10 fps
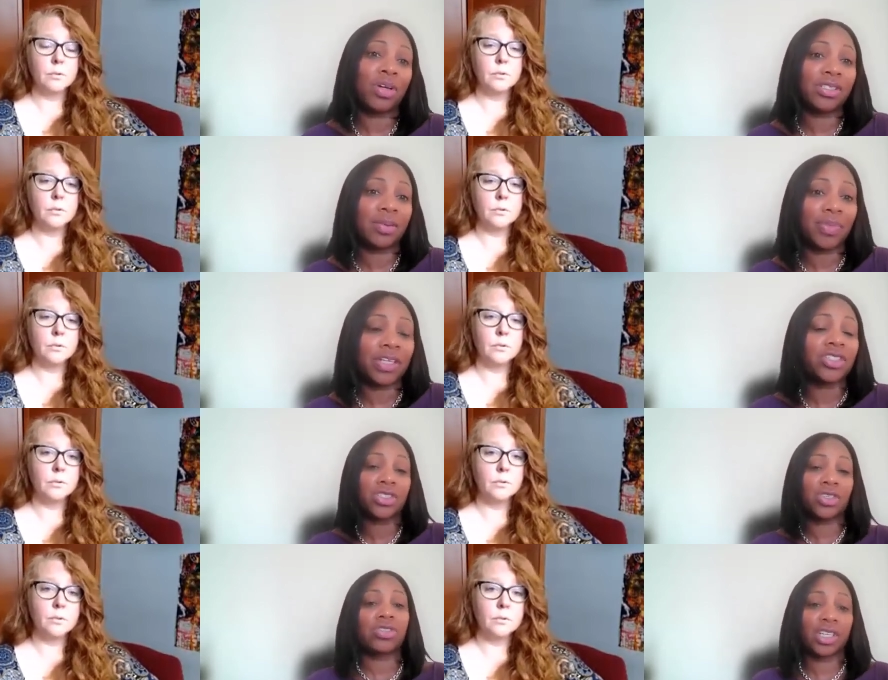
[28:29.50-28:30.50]
Speaker 1: bought something
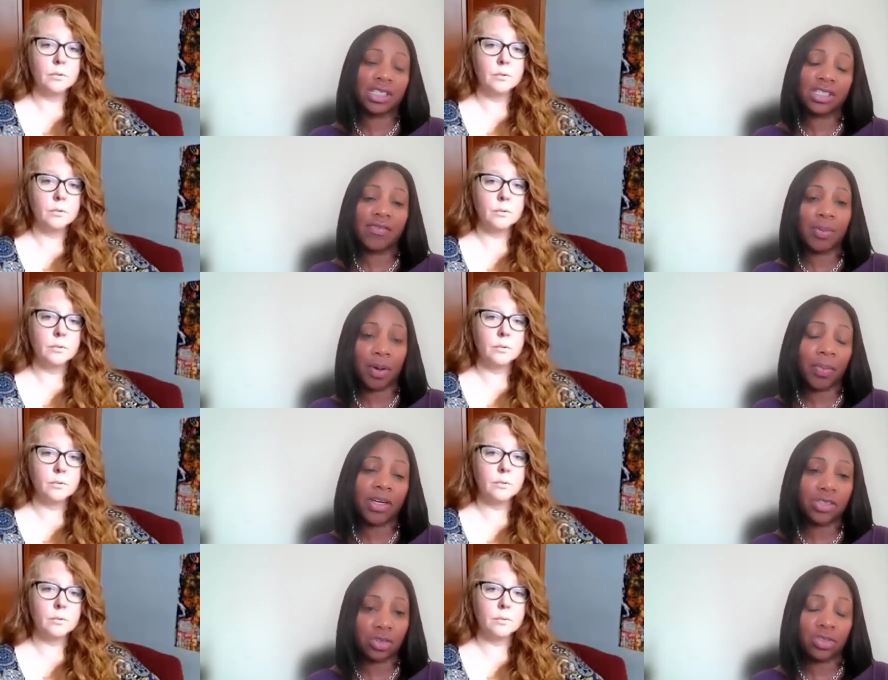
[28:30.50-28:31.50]
just so she could save up her
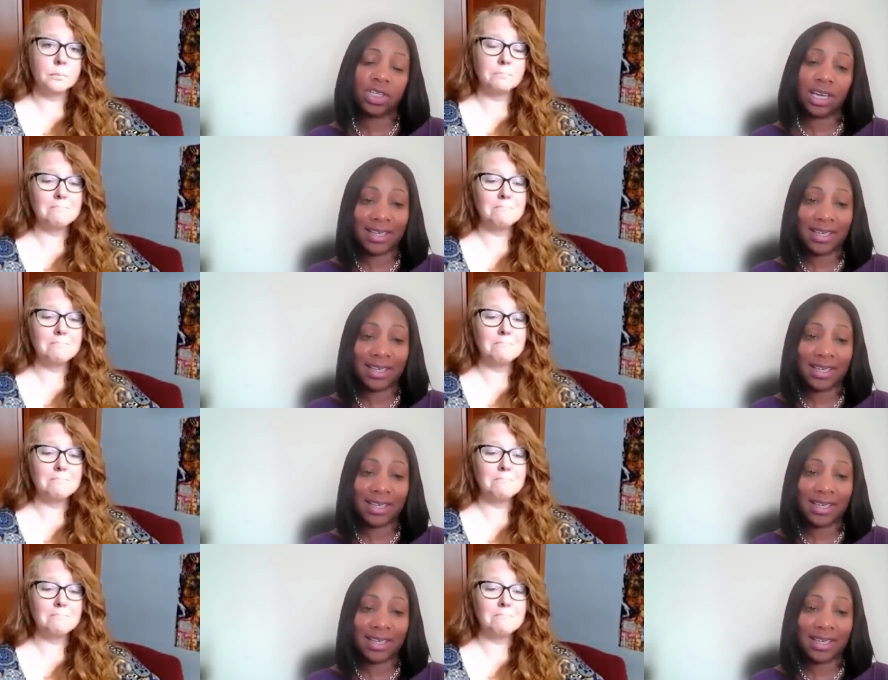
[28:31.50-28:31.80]
money so she